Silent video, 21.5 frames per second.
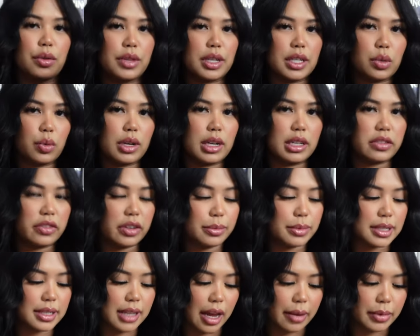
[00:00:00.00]
this one is from
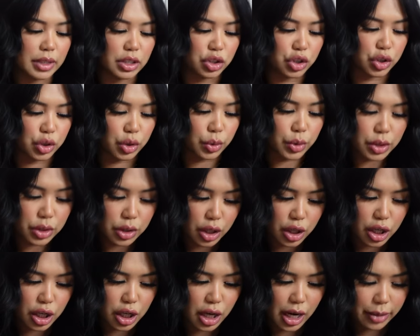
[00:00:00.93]
Simon
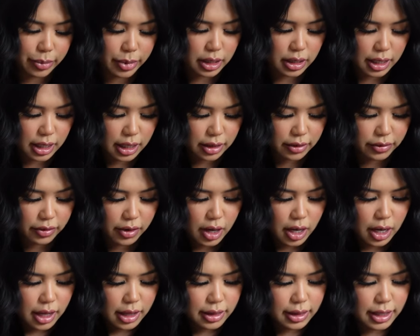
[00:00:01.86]
Schuster, I believe.
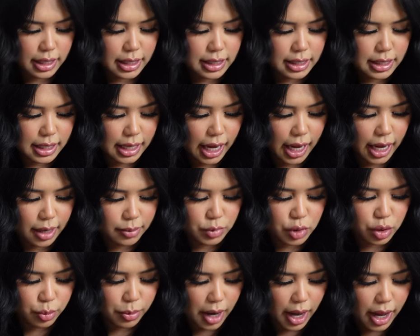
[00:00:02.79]
This came
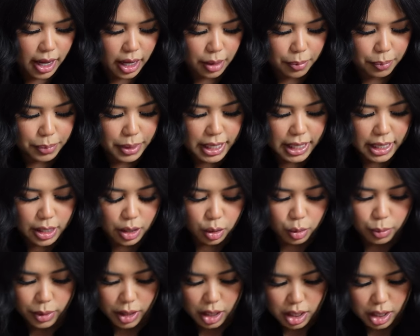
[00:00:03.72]
to my
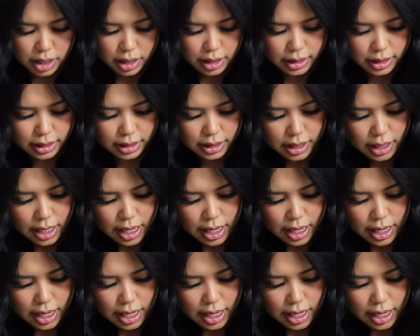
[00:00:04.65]
P.O. box.